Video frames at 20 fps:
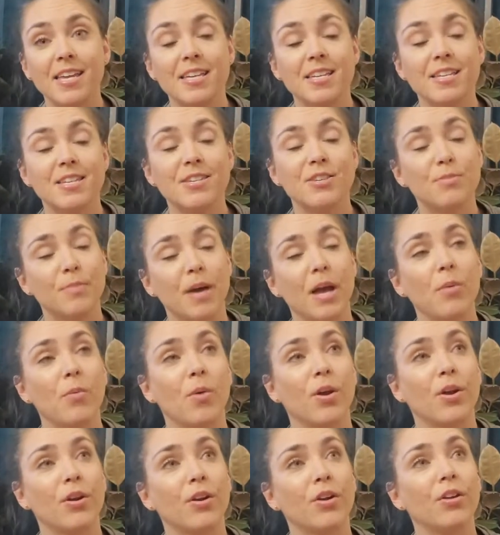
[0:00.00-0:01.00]
You might
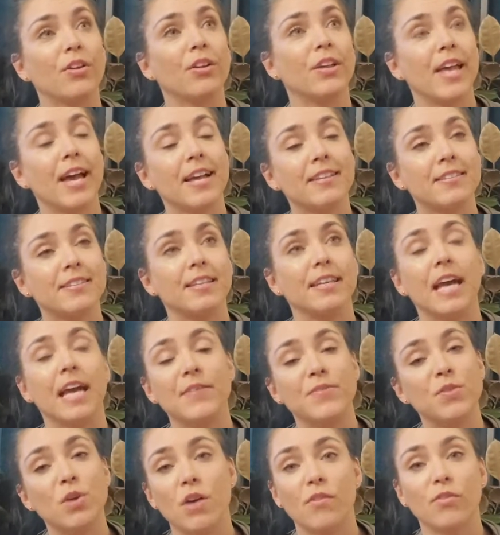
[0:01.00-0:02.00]
wonder, Cassidy, have
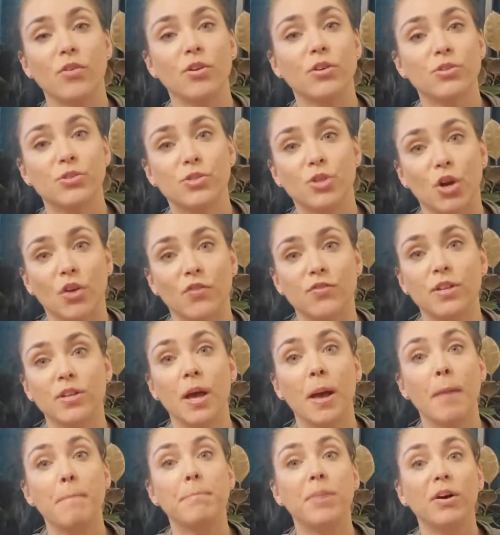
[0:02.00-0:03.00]
you ever surfed
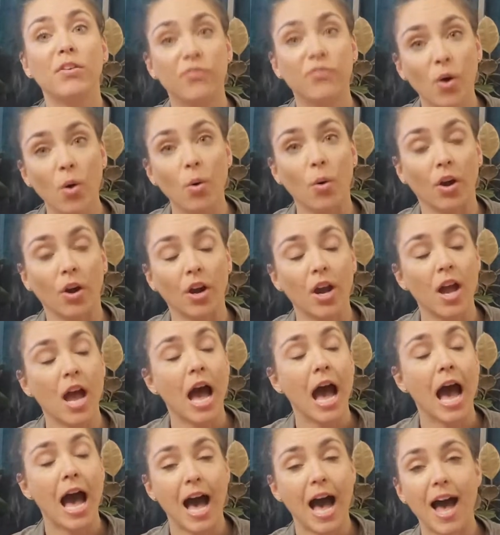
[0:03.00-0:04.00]
before?
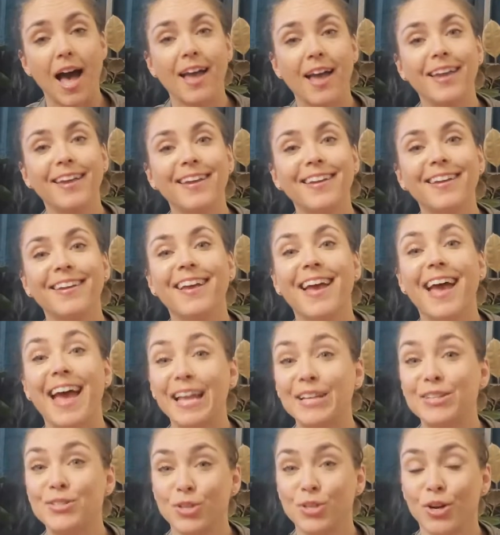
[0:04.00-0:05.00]
I
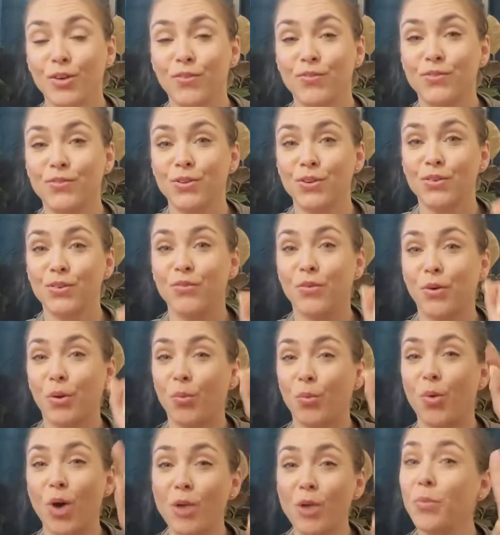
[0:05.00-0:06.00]
had surfed for
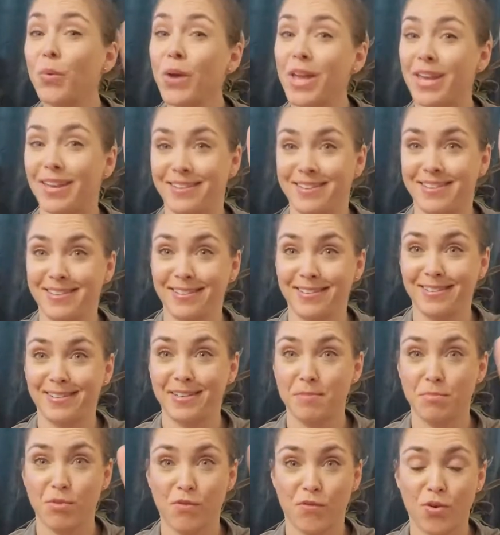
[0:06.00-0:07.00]
1 week
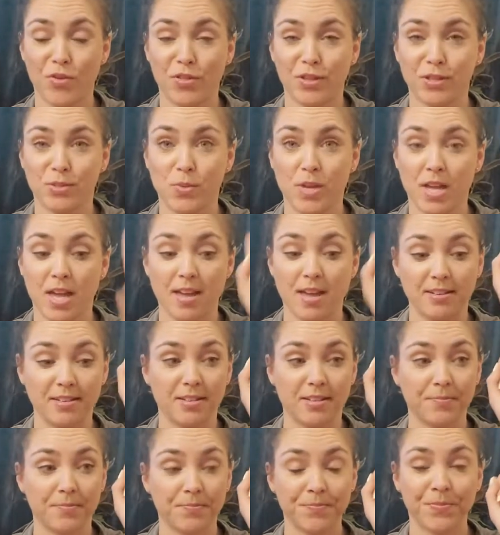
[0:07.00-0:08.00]
before this weekend
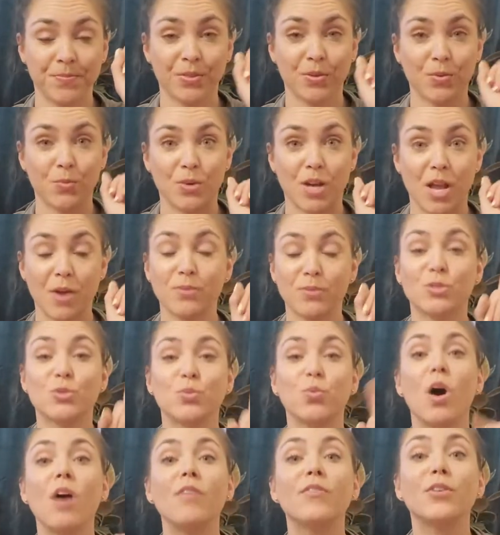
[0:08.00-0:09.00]
when I was
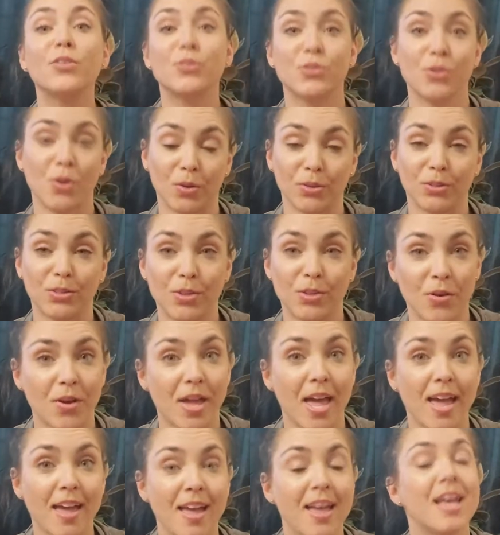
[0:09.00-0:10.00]
12 years old,
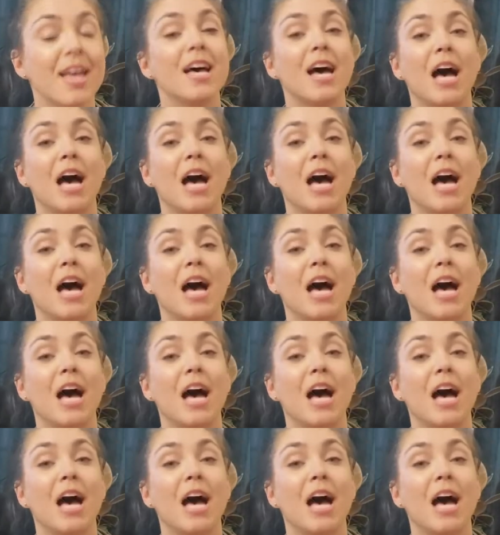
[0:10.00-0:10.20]
okay?